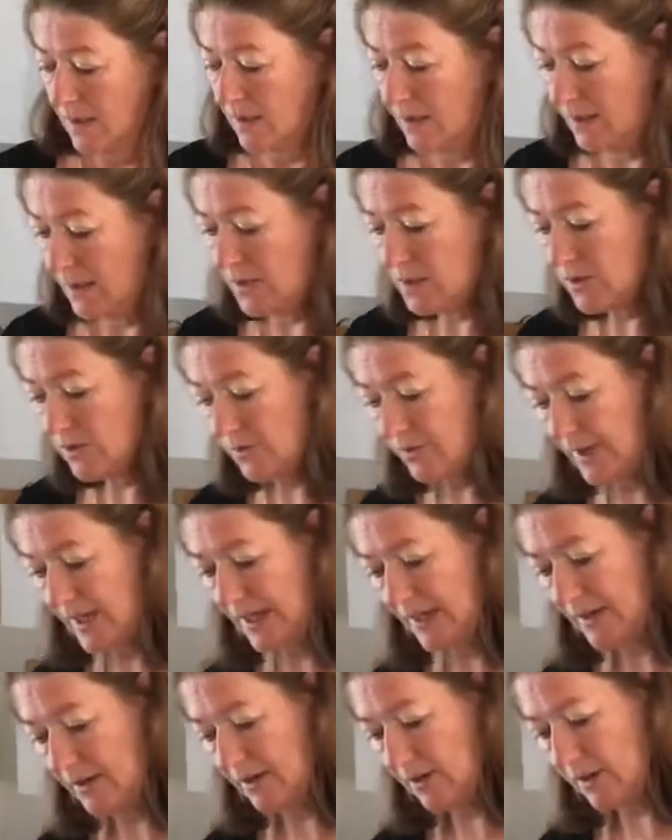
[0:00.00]
it's all
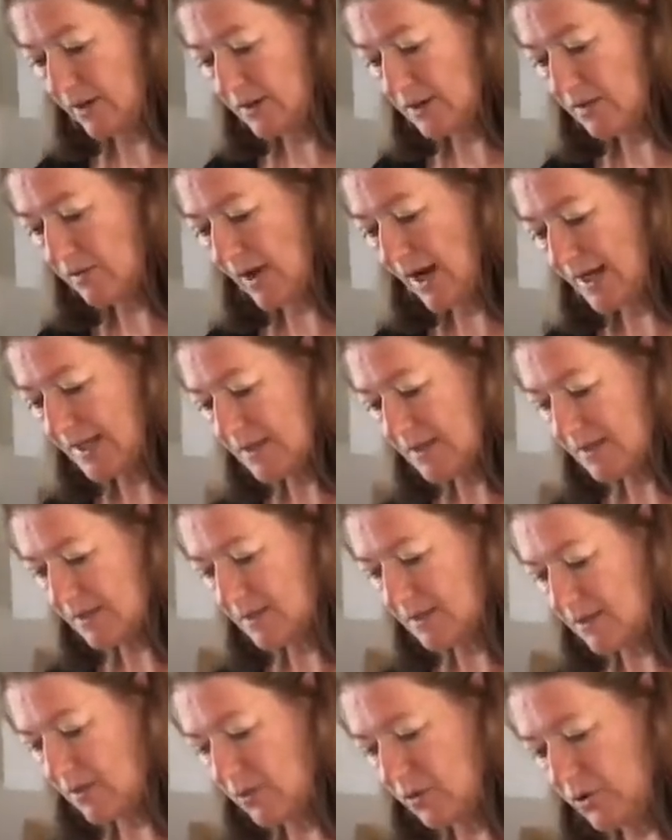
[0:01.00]
ready. Look at this rice,
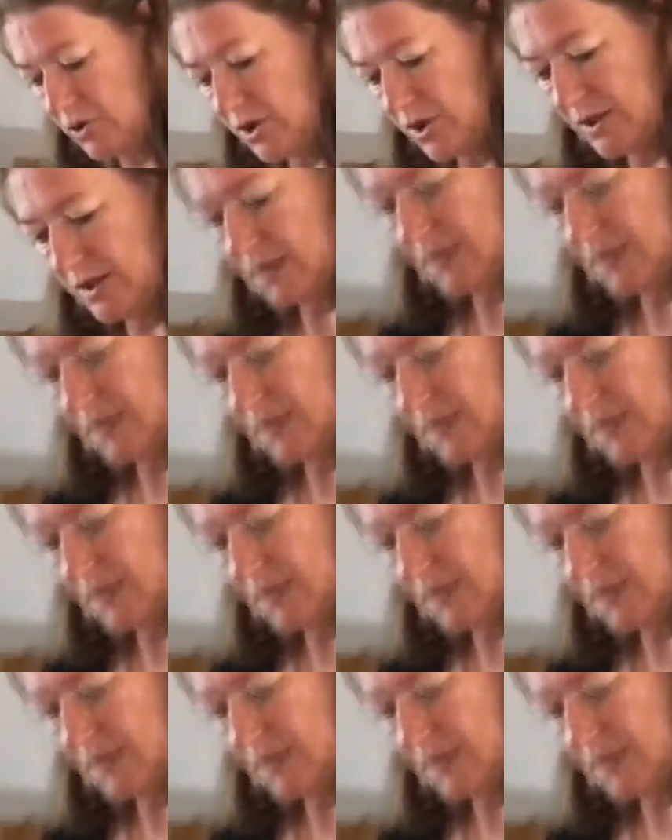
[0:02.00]
gorgeous.